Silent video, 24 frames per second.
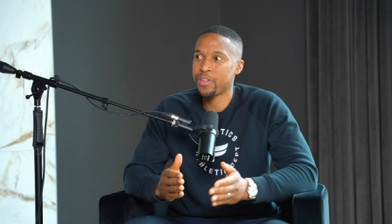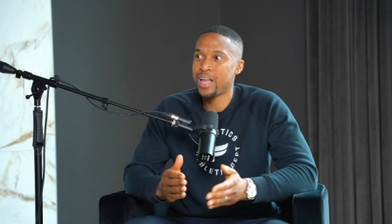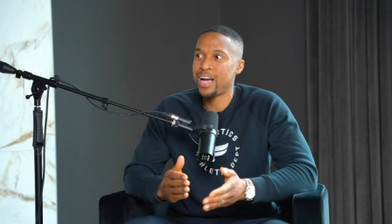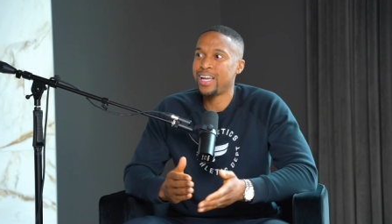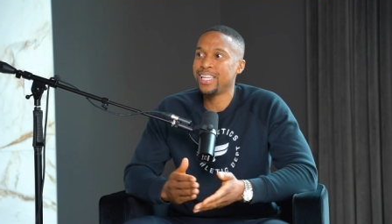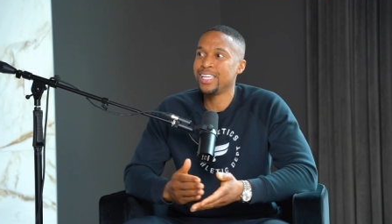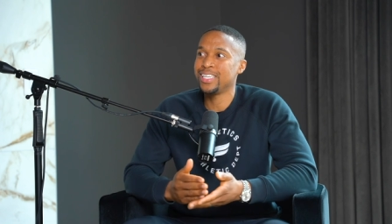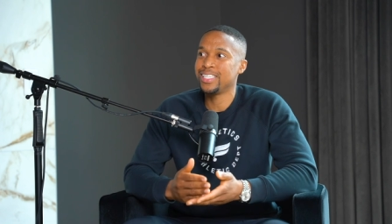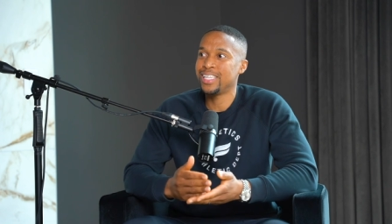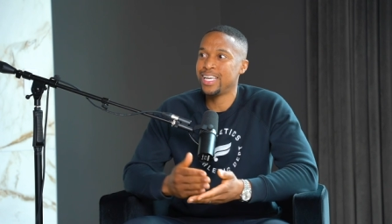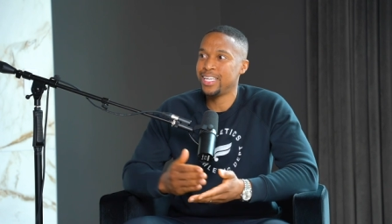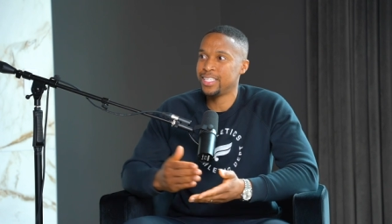I
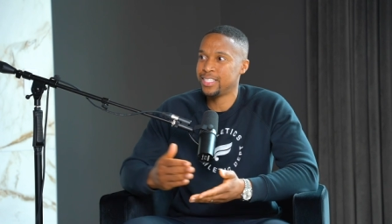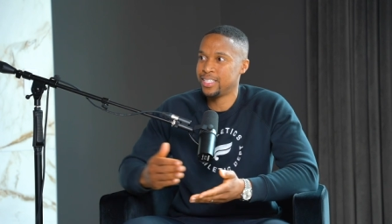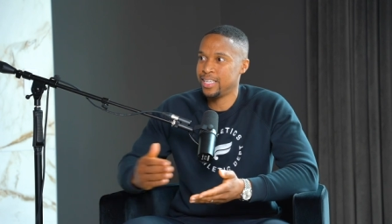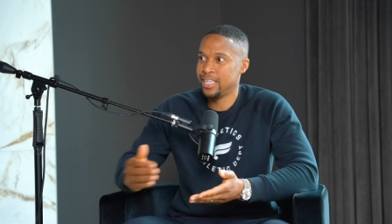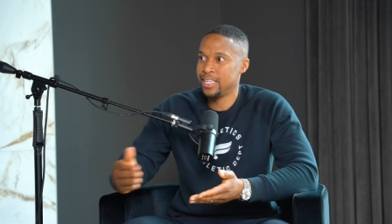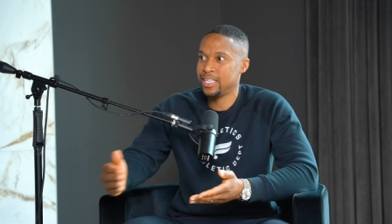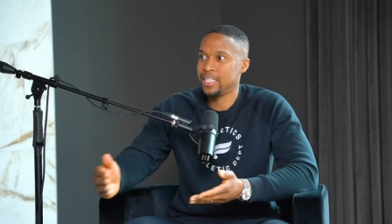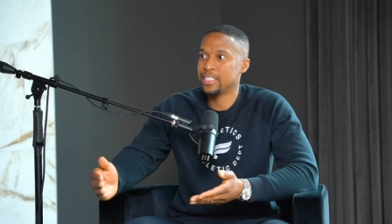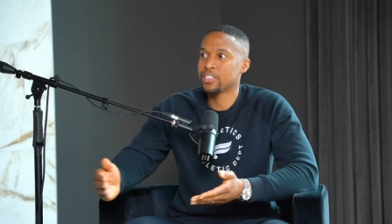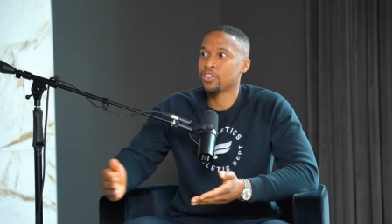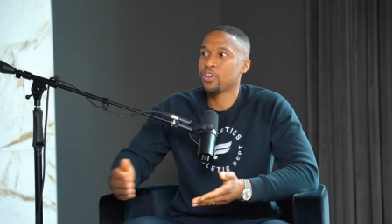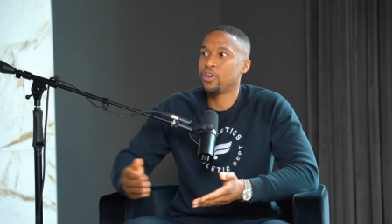need that
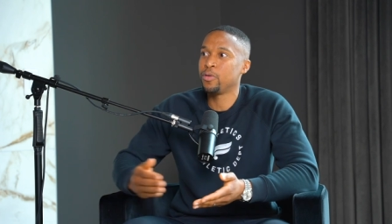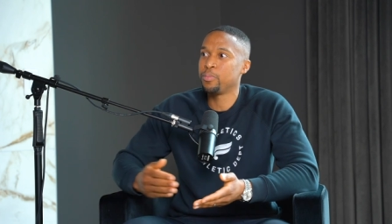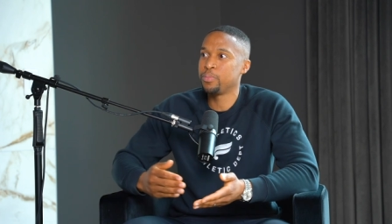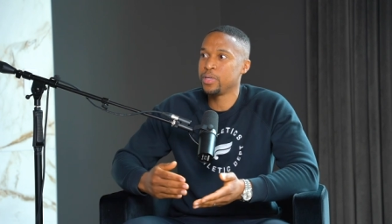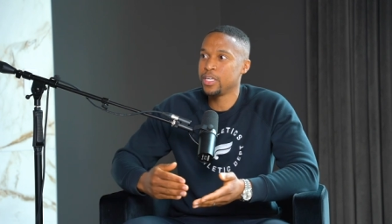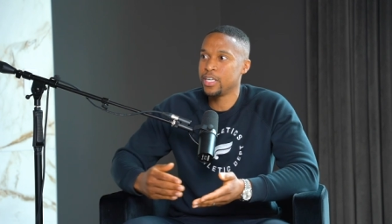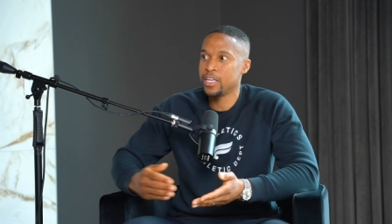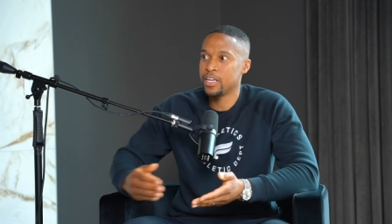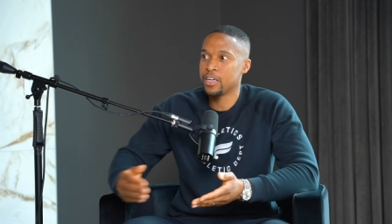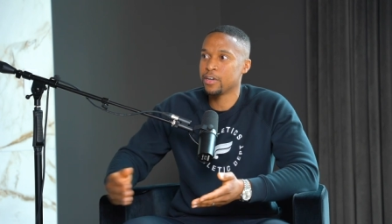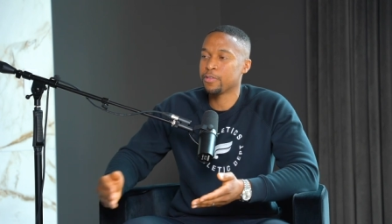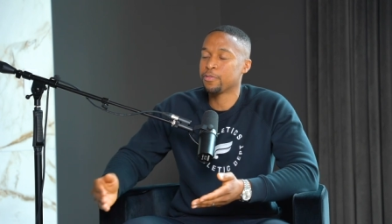tenant that's going to be
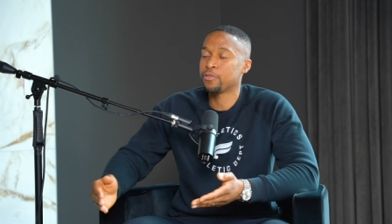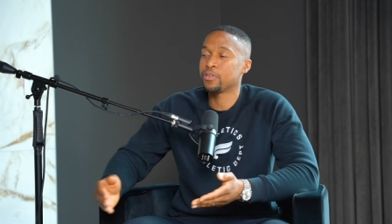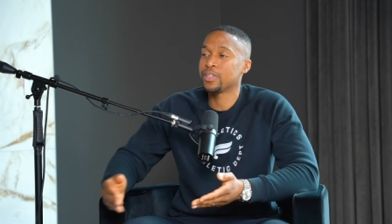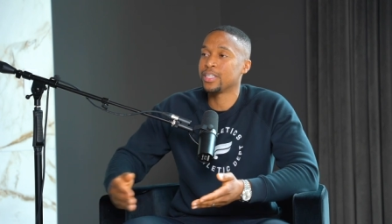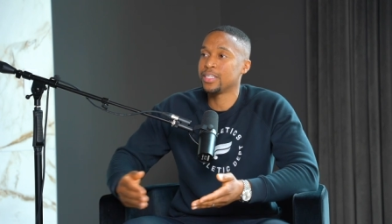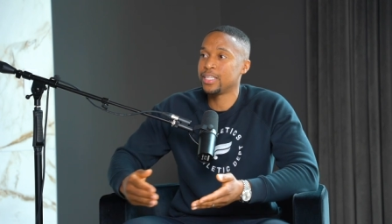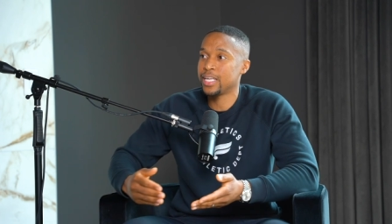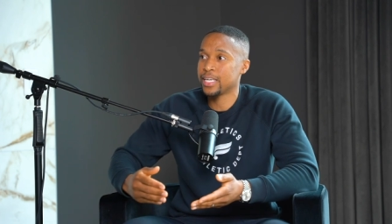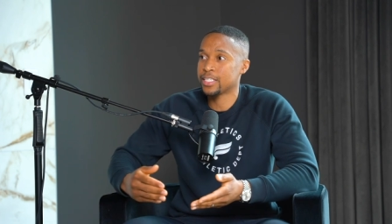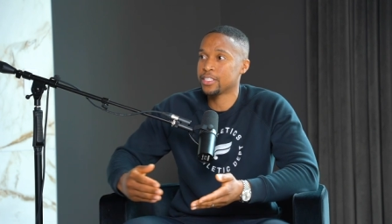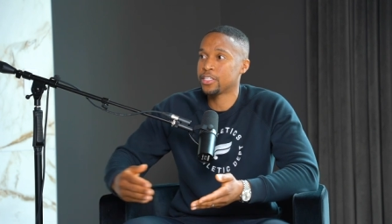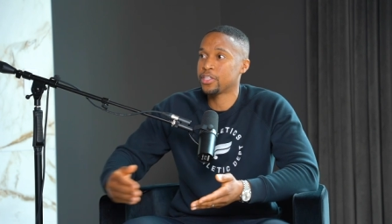here for the
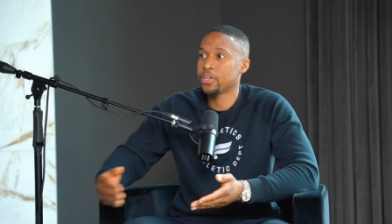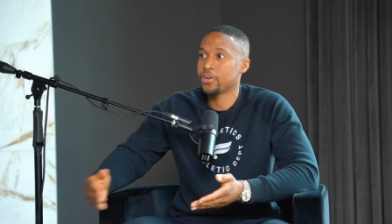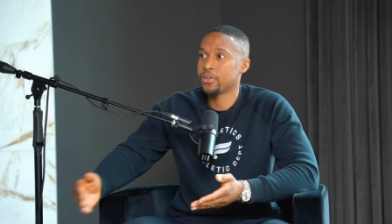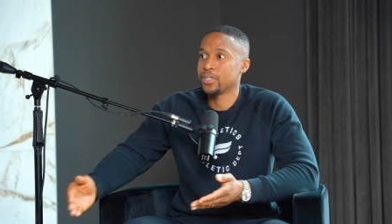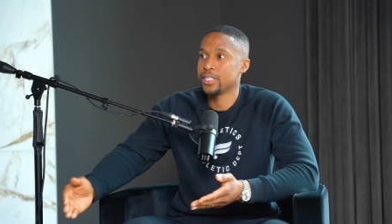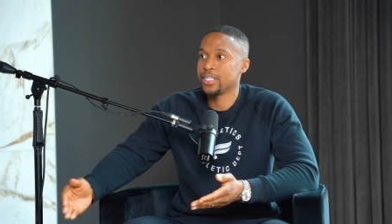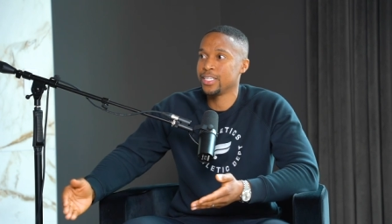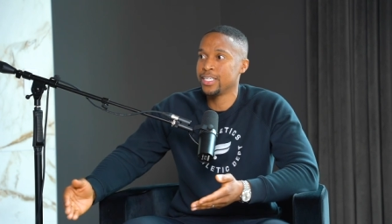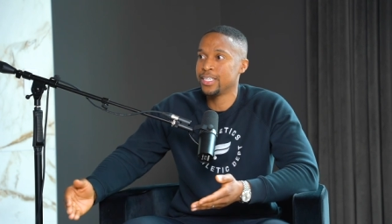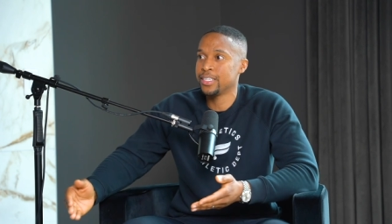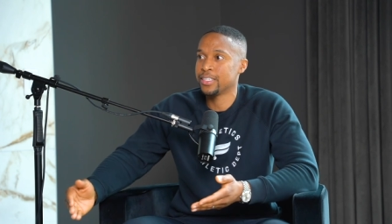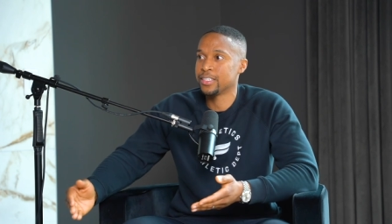next 30
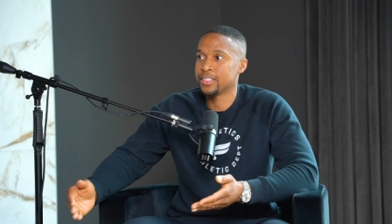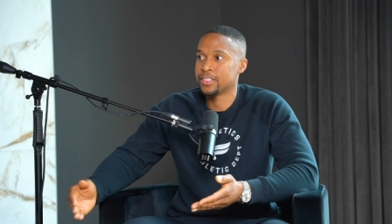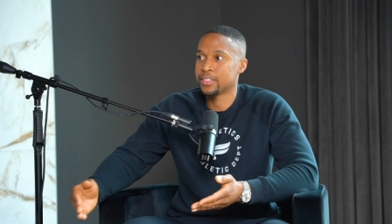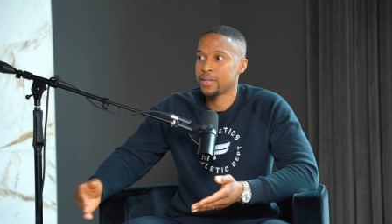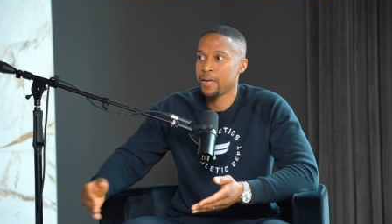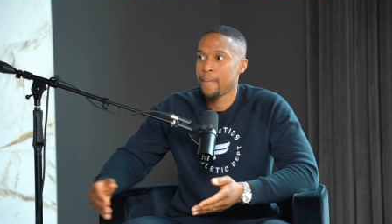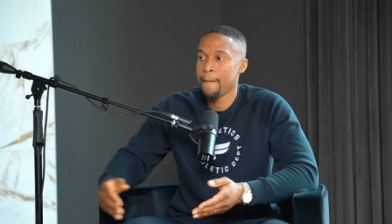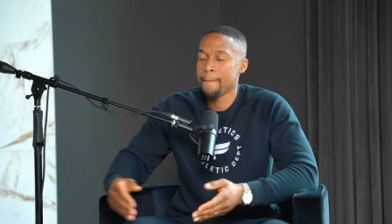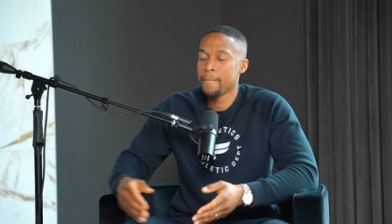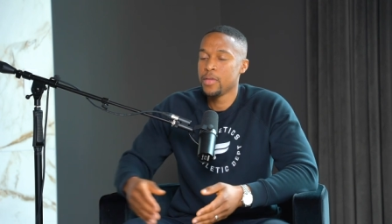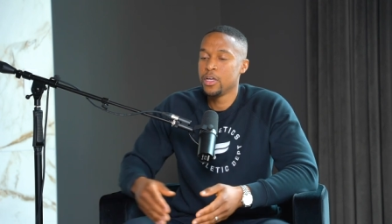years. Yeah.